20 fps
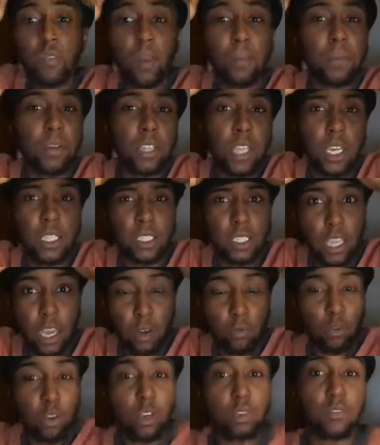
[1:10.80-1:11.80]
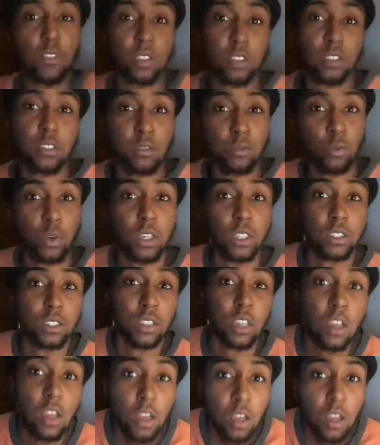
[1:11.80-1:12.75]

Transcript: But that's not relevant to what is